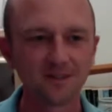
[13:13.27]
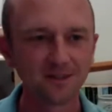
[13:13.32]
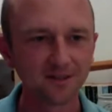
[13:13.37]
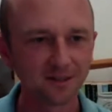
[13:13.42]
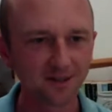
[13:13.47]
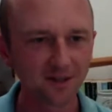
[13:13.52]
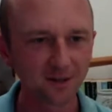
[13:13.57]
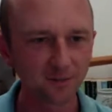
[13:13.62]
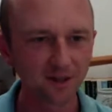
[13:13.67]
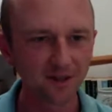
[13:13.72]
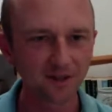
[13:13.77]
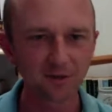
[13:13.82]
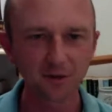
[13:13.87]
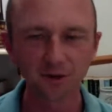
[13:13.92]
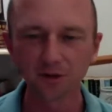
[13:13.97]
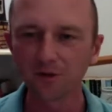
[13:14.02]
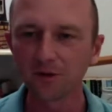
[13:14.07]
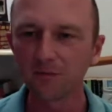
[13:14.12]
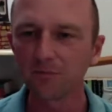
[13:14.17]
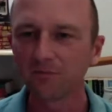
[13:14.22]
Yeah, there
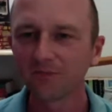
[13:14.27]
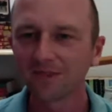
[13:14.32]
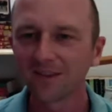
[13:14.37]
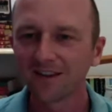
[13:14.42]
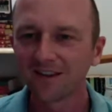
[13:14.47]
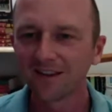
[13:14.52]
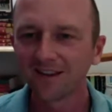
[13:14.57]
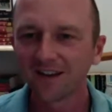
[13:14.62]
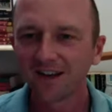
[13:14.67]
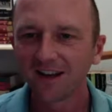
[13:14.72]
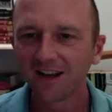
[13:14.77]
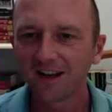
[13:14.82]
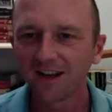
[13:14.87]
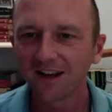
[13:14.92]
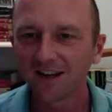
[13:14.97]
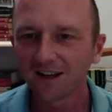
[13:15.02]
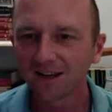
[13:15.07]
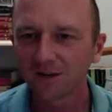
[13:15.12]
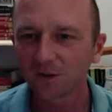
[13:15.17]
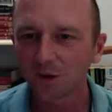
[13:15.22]
you
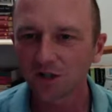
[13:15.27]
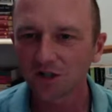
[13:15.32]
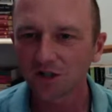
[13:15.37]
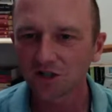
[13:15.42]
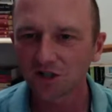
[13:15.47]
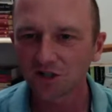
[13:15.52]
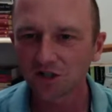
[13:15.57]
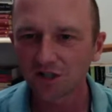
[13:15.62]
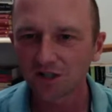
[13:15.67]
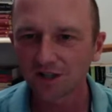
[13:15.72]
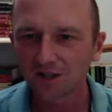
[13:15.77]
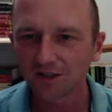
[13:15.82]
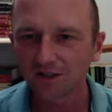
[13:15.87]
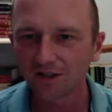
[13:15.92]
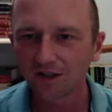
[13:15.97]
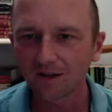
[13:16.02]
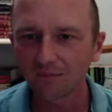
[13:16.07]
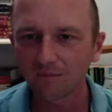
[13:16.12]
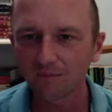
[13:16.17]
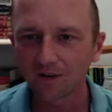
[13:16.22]
go. Question
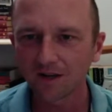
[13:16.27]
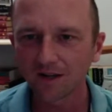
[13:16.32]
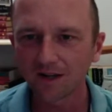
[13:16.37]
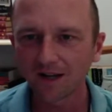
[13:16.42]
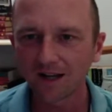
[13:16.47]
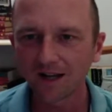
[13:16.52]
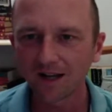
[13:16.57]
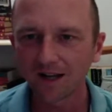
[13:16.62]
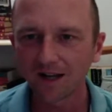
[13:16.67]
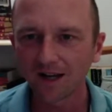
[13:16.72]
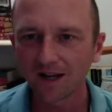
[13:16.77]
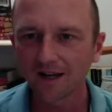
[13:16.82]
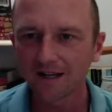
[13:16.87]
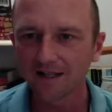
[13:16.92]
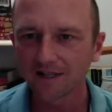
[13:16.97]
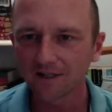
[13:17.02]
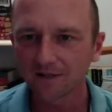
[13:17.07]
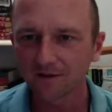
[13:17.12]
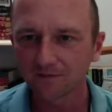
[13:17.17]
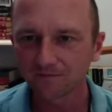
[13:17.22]
number
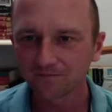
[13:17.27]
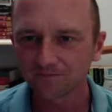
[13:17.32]
8.